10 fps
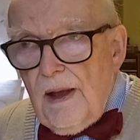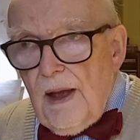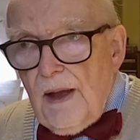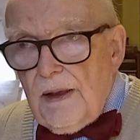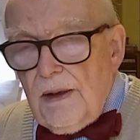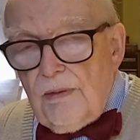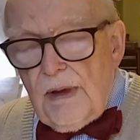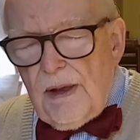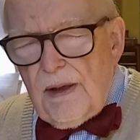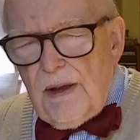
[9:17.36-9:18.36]
And he'd
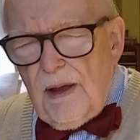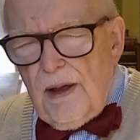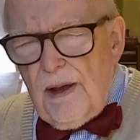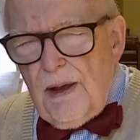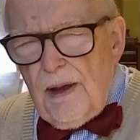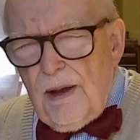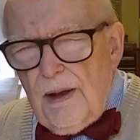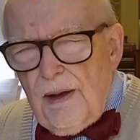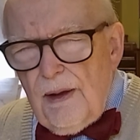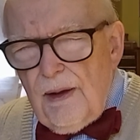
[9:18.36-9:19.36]
written
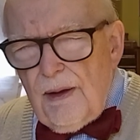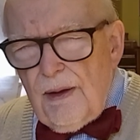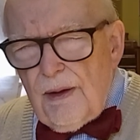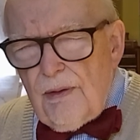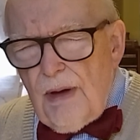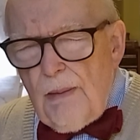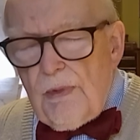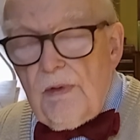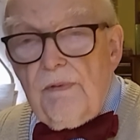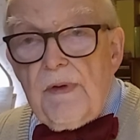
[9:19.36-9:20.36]
The
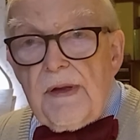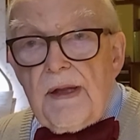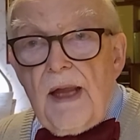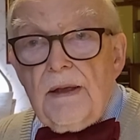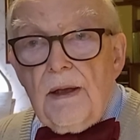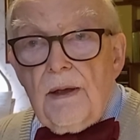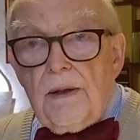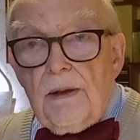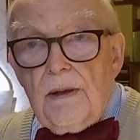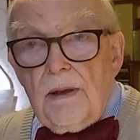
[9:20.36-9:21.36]
Grammar of
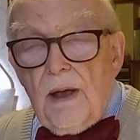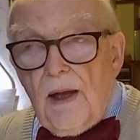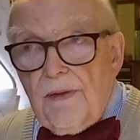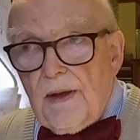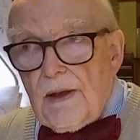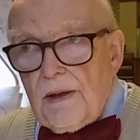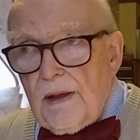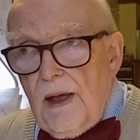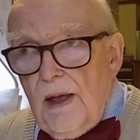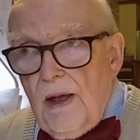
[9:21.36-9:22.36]
Ascent, I think,
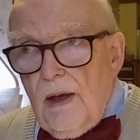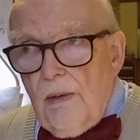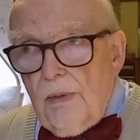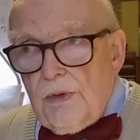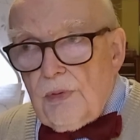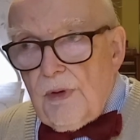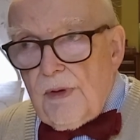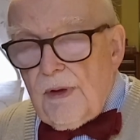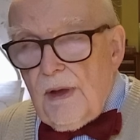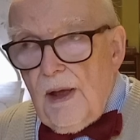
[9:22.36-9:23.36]
which
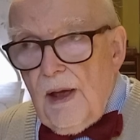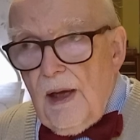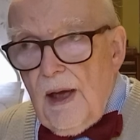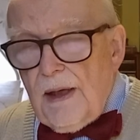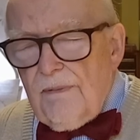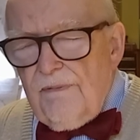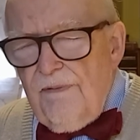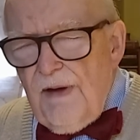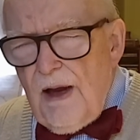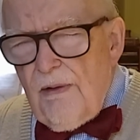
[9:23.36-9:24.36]
was a
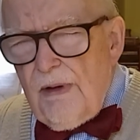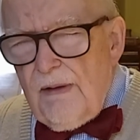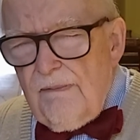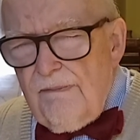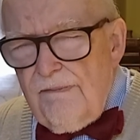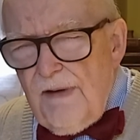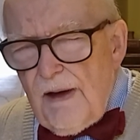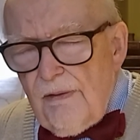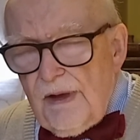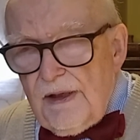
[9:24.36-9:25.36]
very,
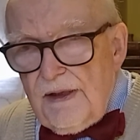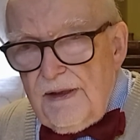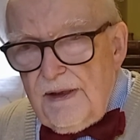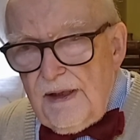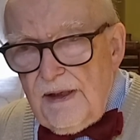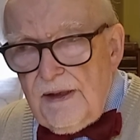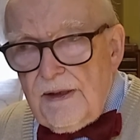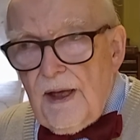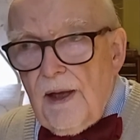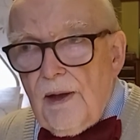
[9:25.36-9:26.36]
very
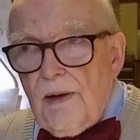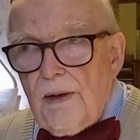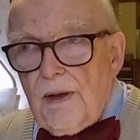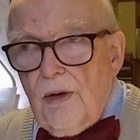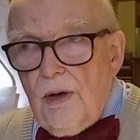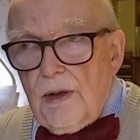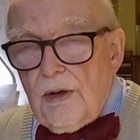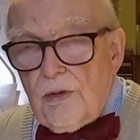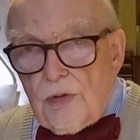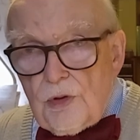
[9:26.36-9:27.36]
detailed, you